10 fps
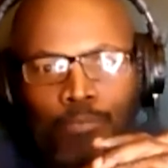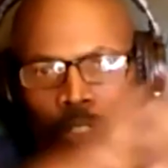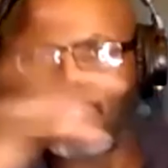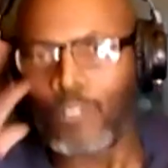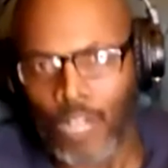
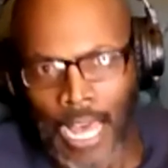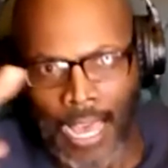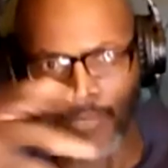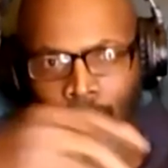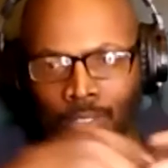have
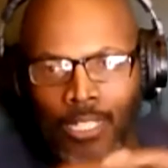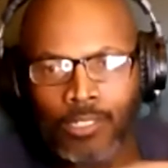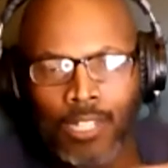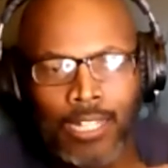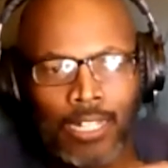beautiful
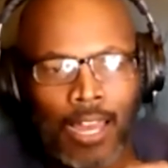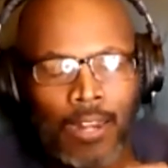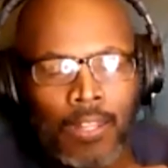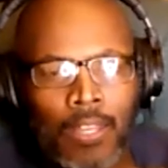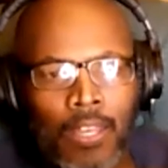lives and things
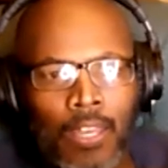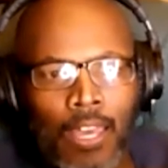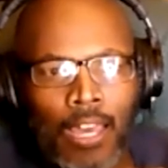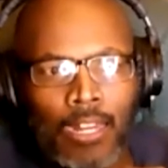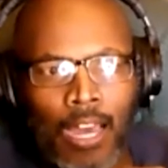like that.
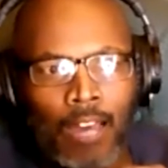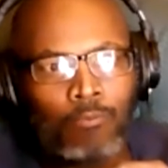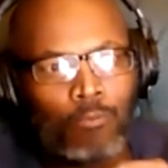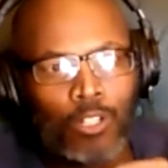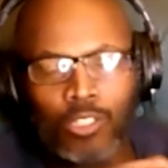
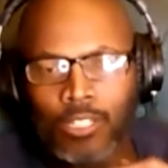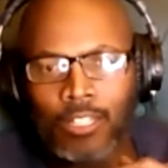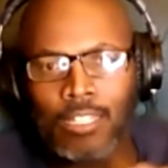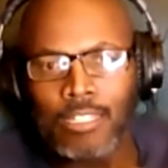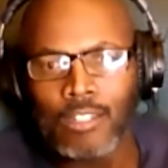And I
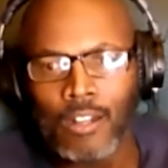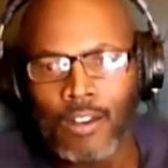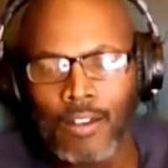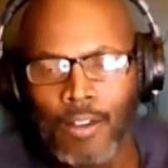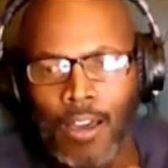wish
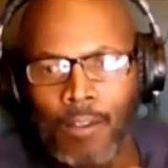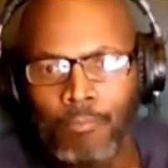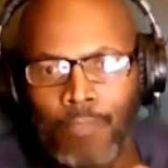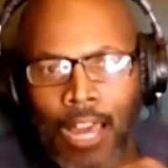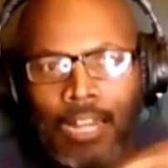nothing,
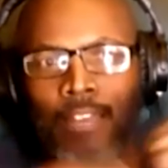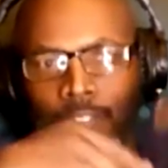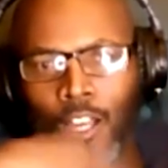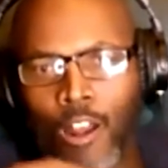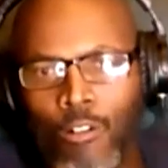
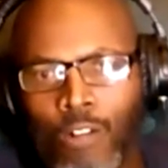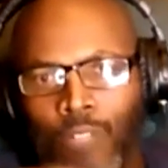I live